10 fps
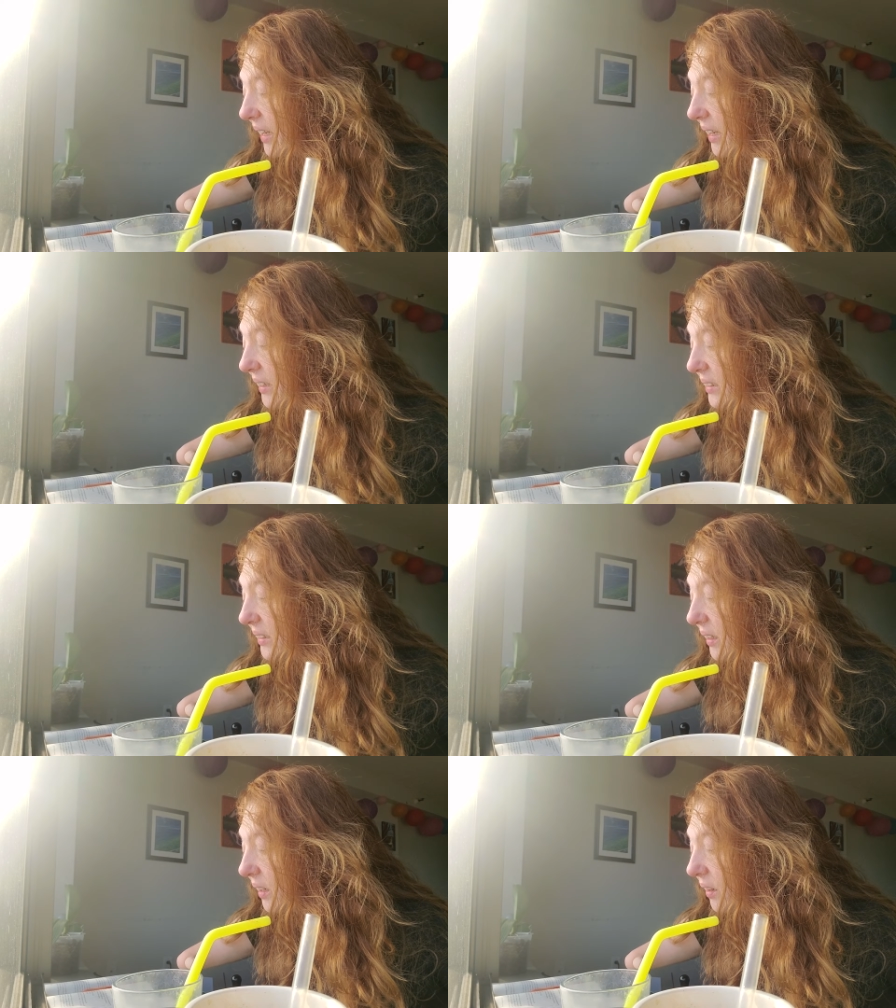
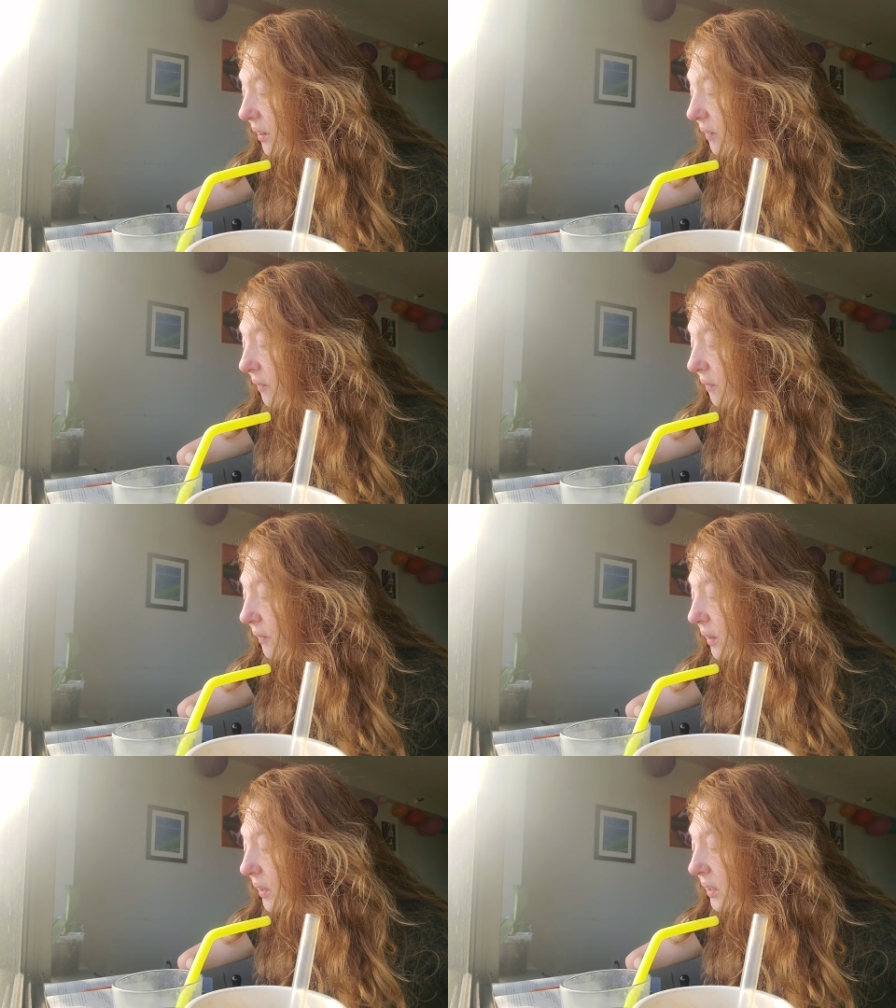is
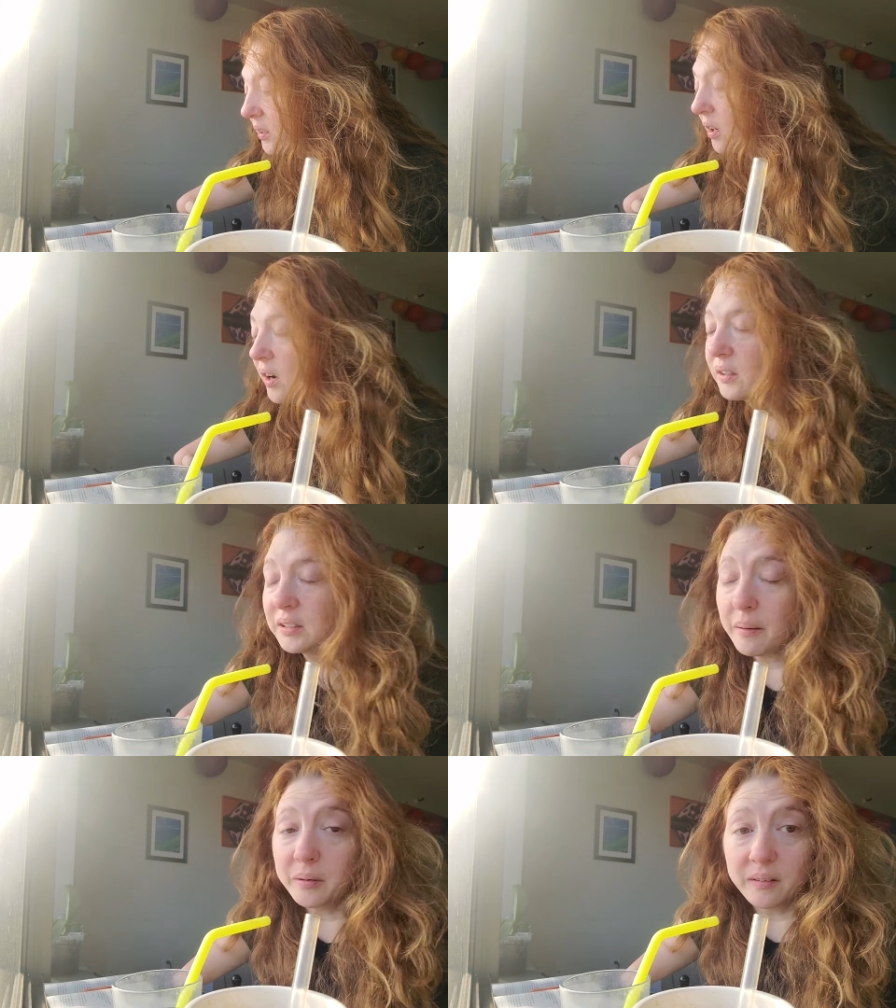this
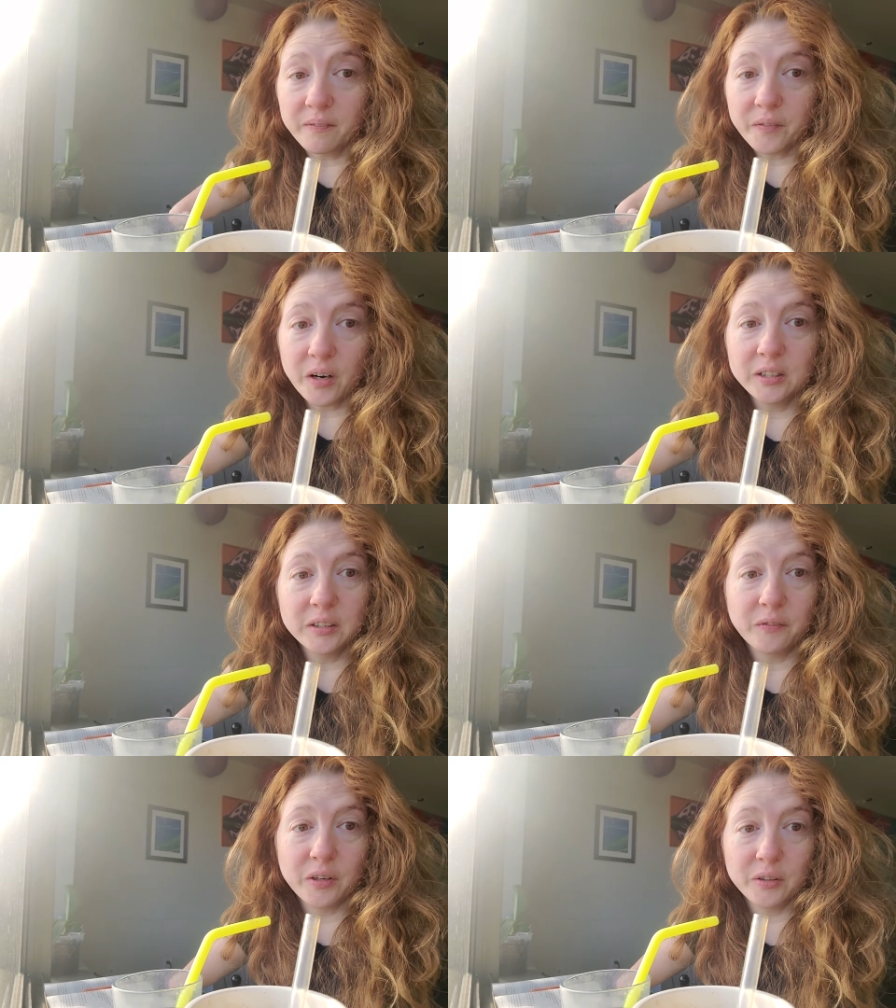concept of
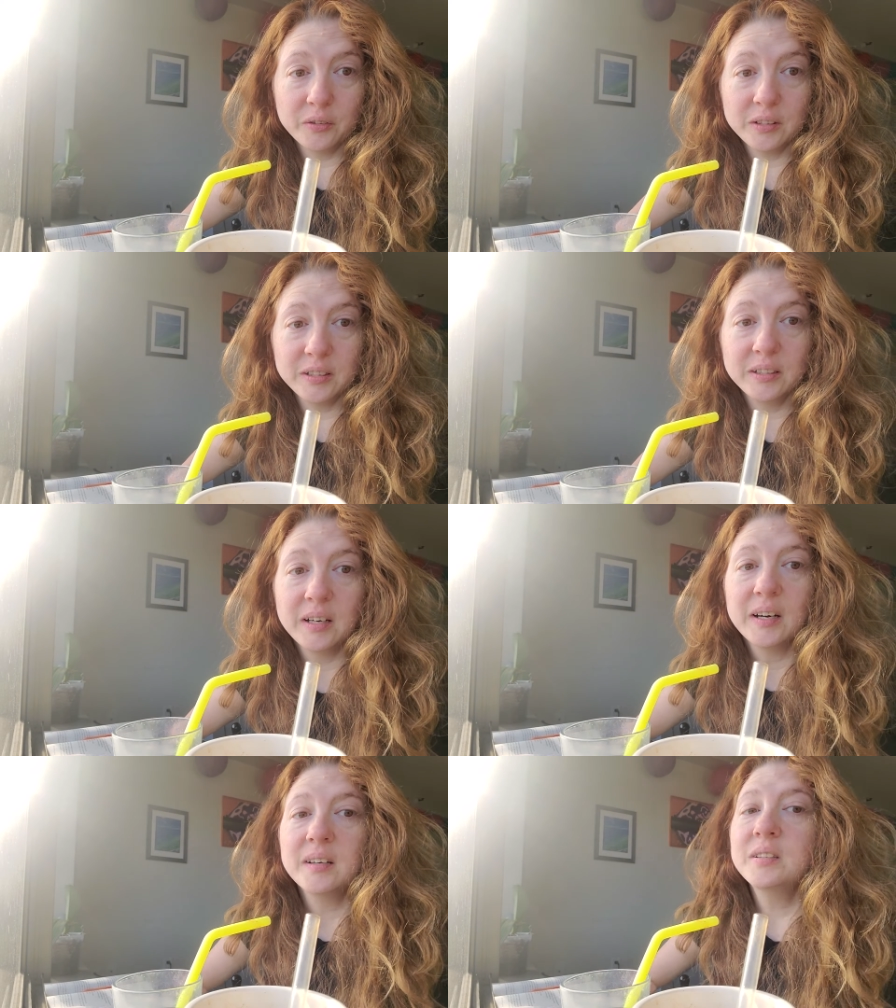first fruits
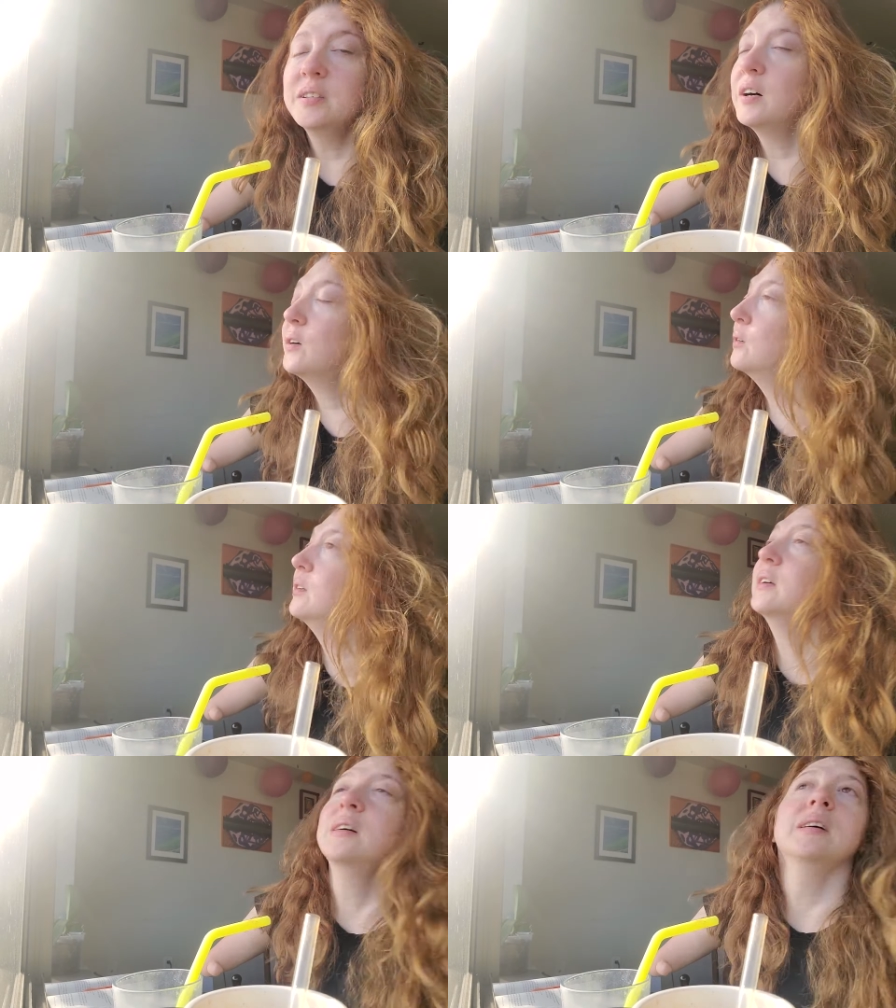so